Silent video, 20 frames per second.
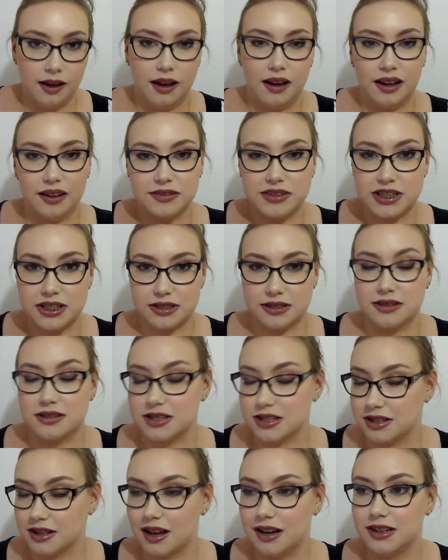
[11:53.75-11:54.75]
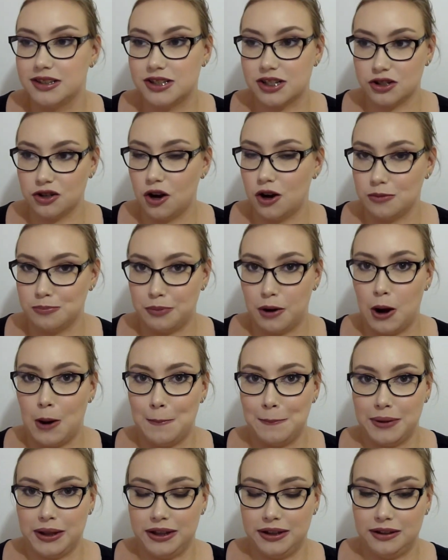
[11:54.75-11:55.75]
I've decided to not
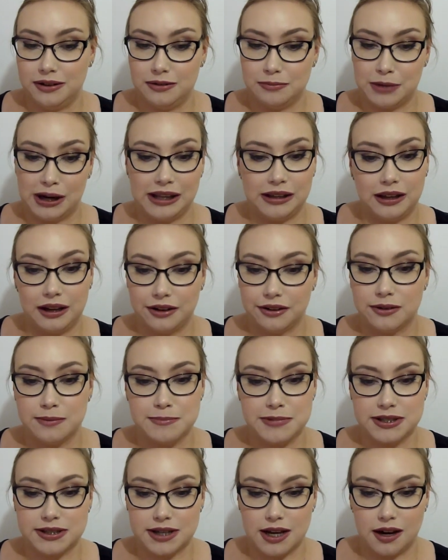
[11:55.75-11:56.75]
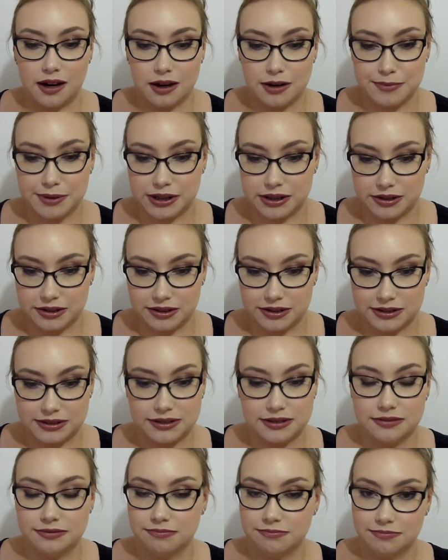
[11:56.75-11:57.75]
pop in my liner and mascara
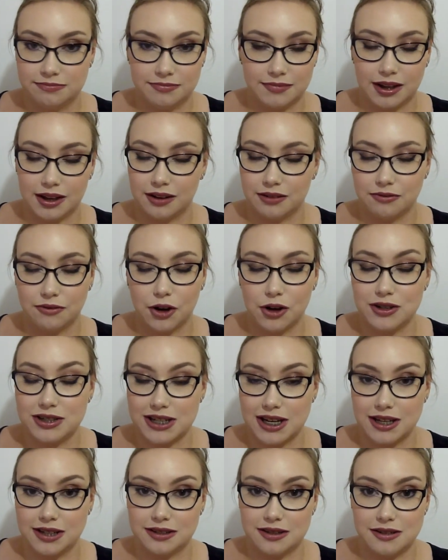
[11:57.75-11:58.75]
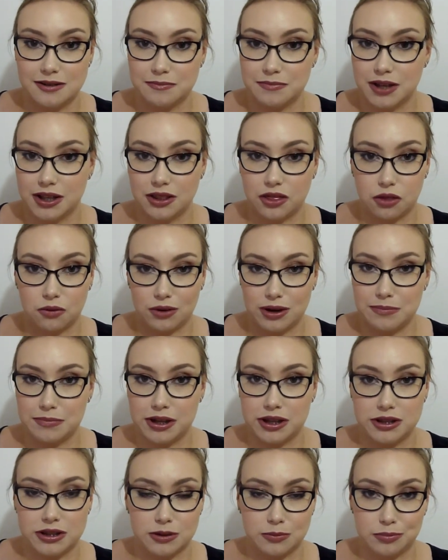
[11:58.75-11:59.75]
because I rotate them 3
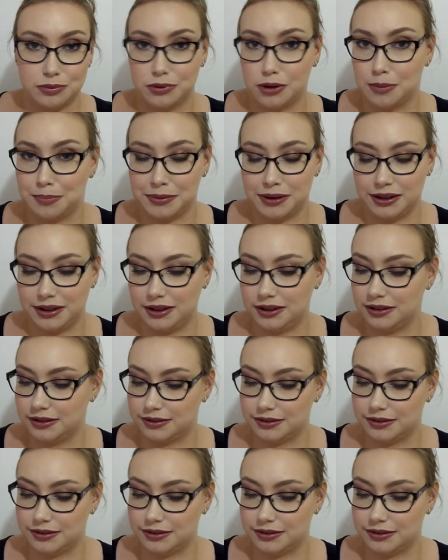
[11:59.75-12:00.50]
months properly,